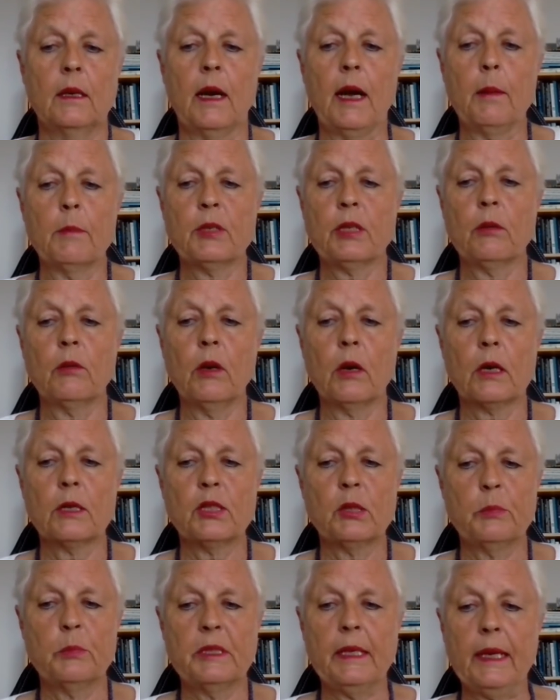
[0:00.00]
I'm so lucky
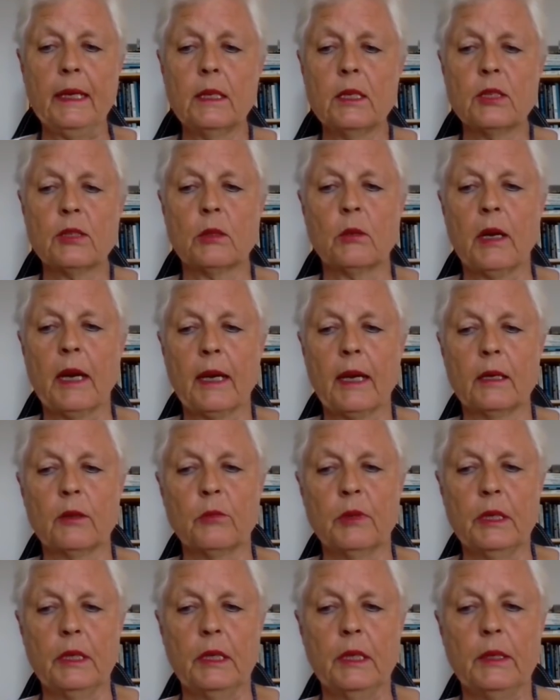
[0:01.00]
to be Danish, so I can
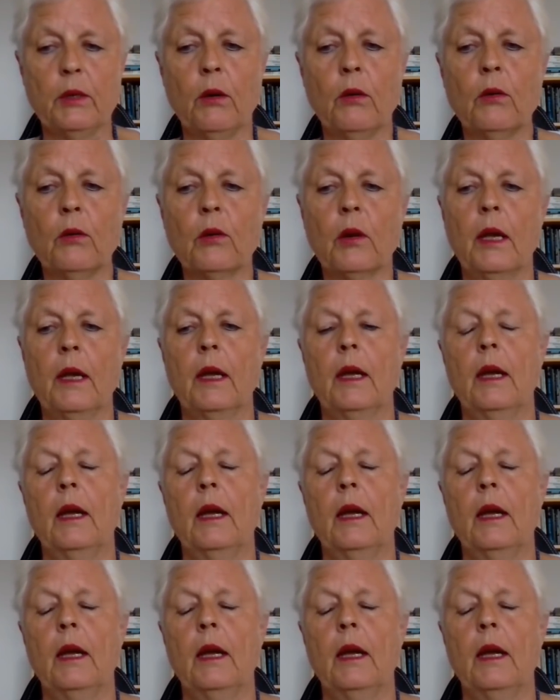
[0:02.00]
read it all.